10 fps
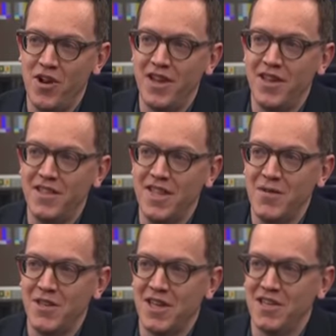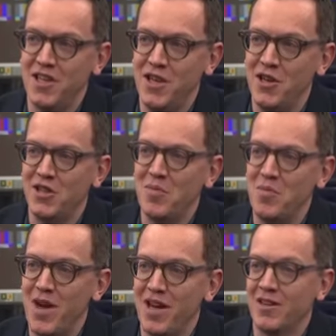on Fridays now, which has a huge
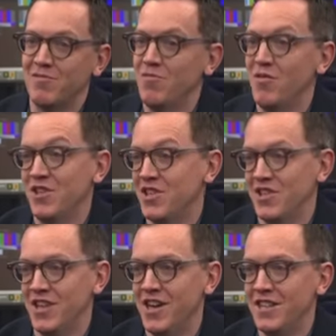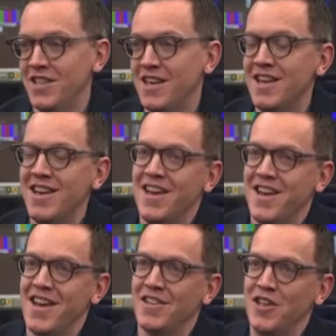impact for society
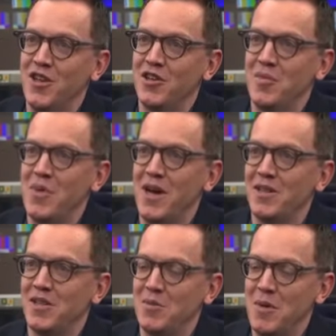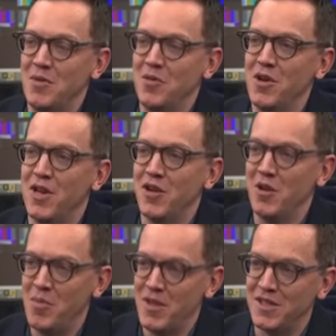and it has a huge impact on the people that work
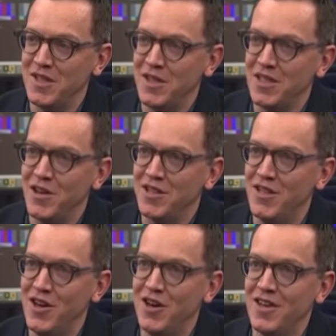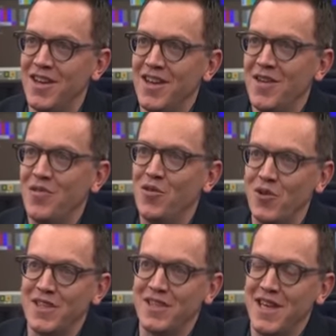in our business. So it's not
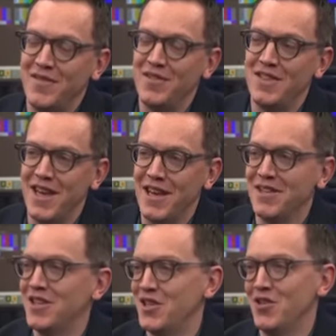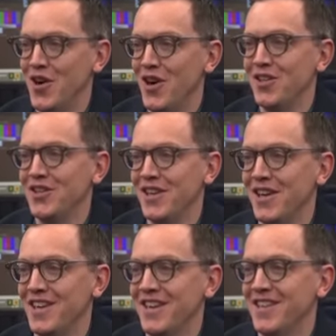47 days additional
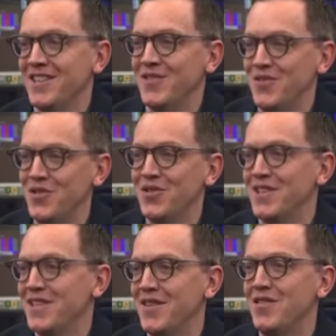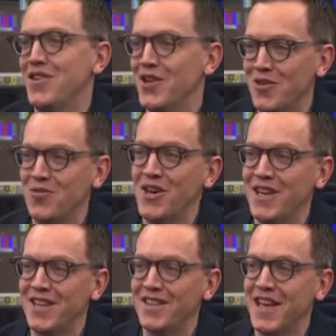holiday, it's 47 non
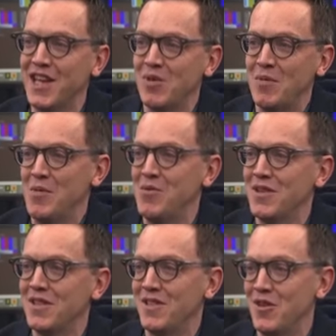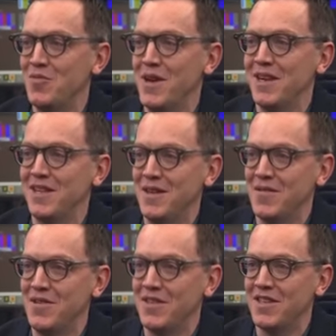working days where people can still make a
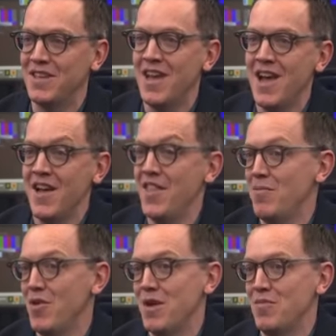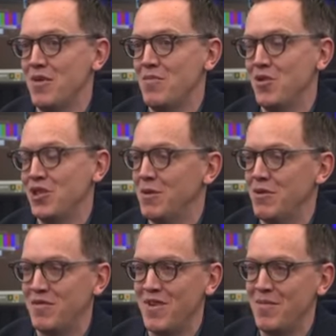difference. And that might mean more
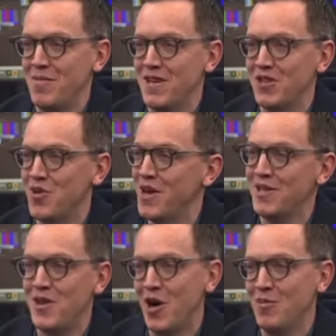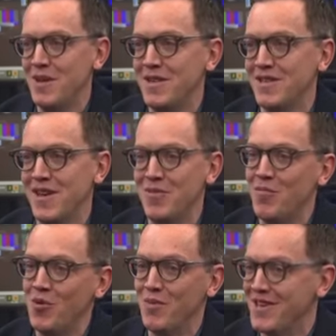time with family as well as hobbies
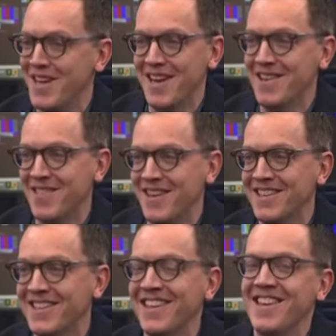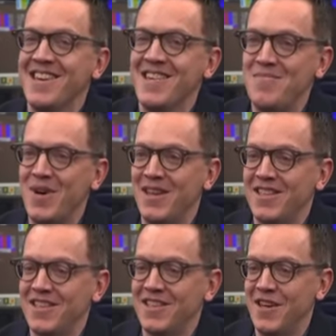and more mundane things.
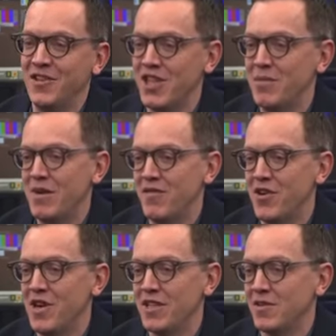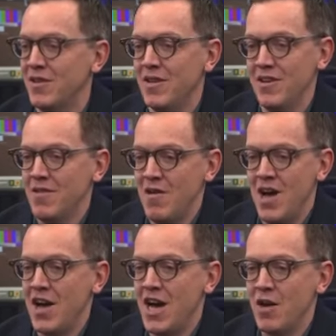But, you know, generally for us,
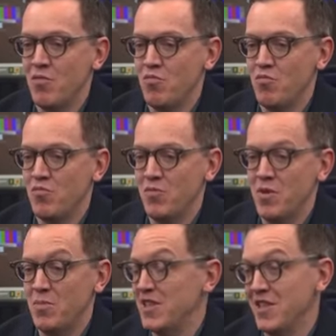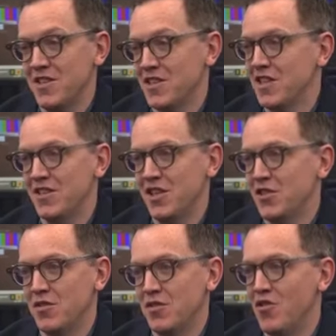uh, the business has
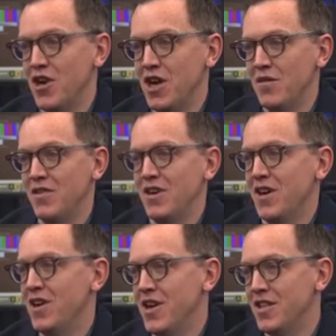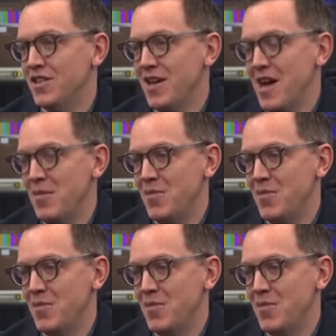continued to thrive. Our clients are